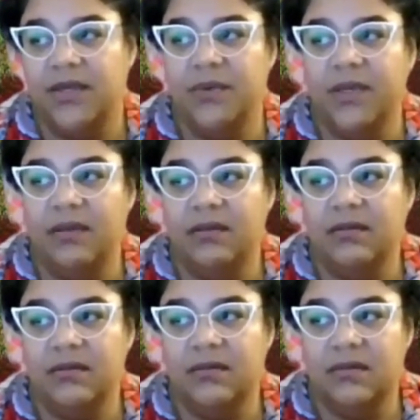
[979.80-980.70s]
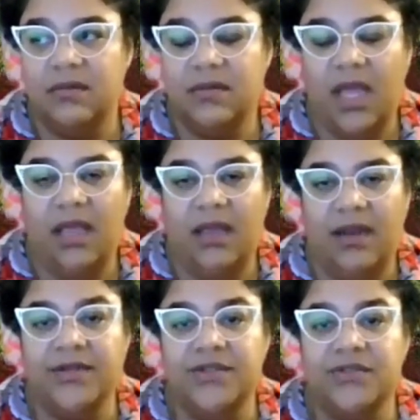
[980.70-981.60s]
the UN
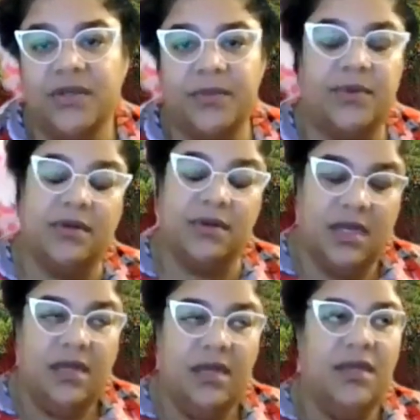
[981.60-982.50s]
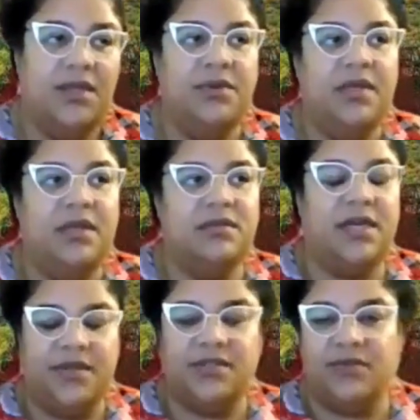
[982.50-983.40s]
and UNDRIP, or UN
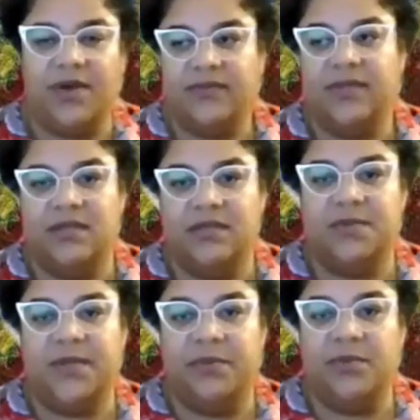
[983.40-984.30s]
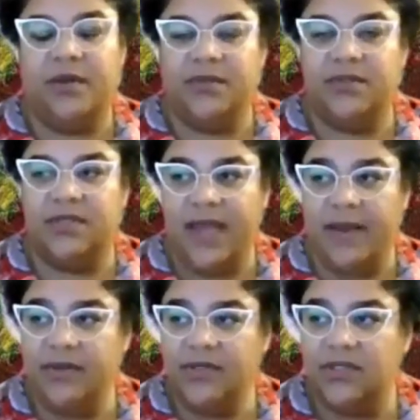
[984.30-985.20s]
Declaration of Rights of Indigenous People, help to
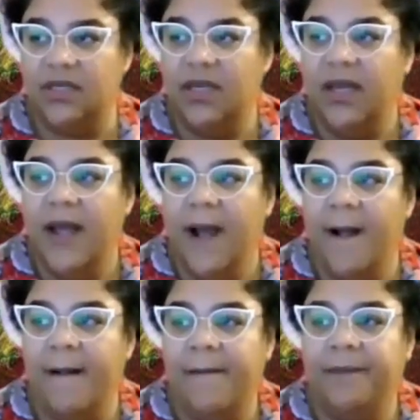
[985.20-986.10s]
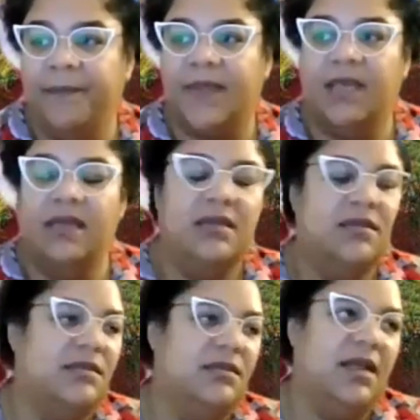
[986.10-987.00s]
establish. And
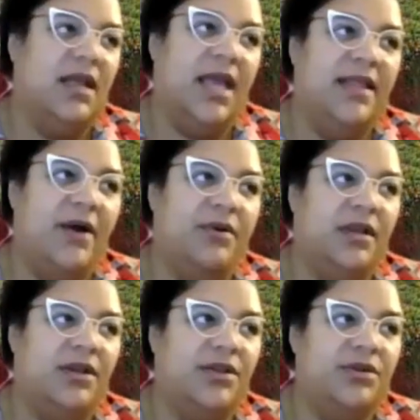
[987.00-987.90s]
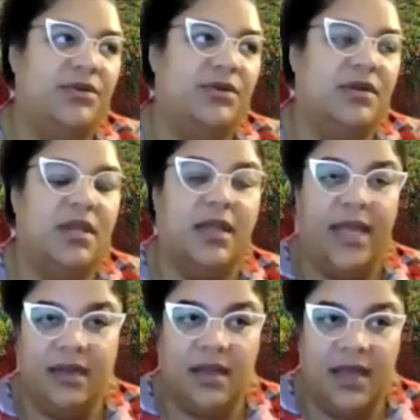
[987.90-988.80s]
that would include
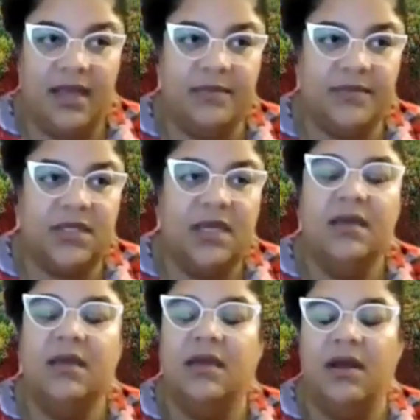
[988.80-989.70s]
land claims,